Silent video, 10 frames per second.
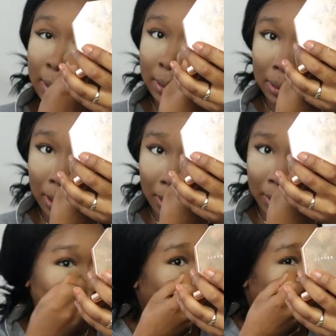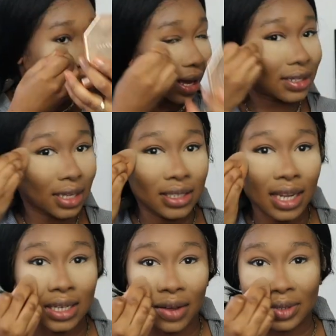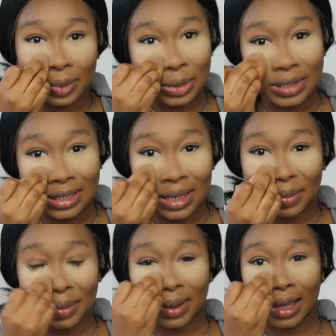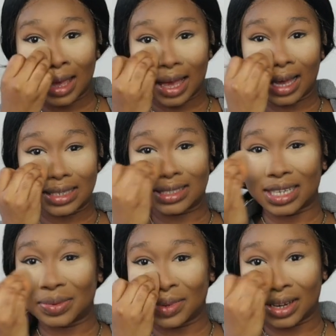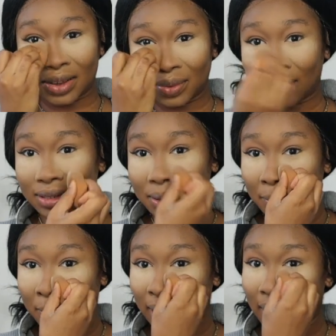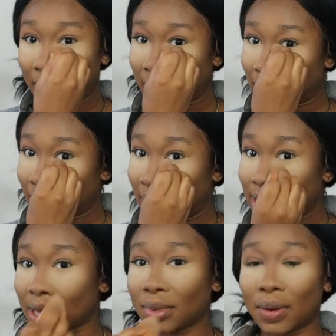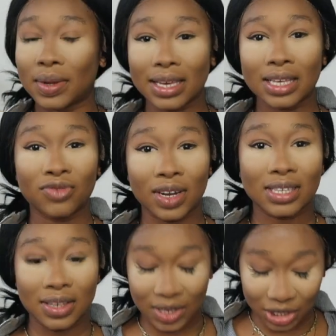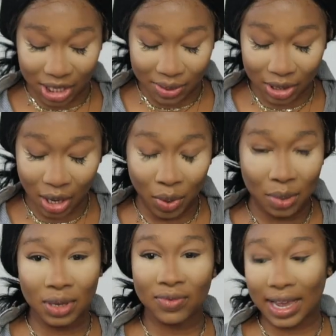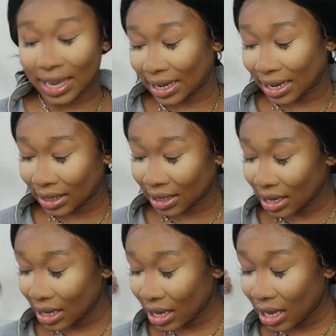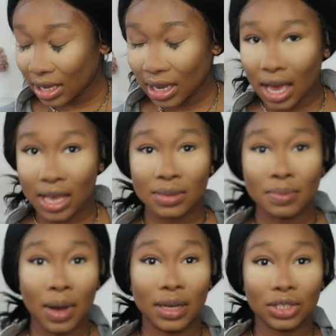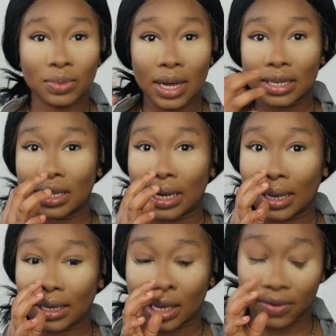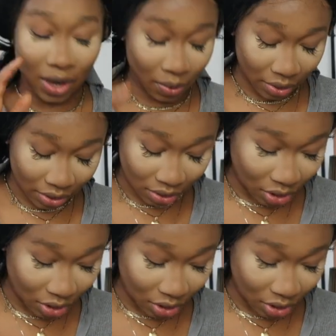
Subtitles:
is? So yeah, I'd love a sponsorship. I genuinely love one. But I mean, the place that I'm going is relatively cheap, so I won't be reckoning as much money like if I was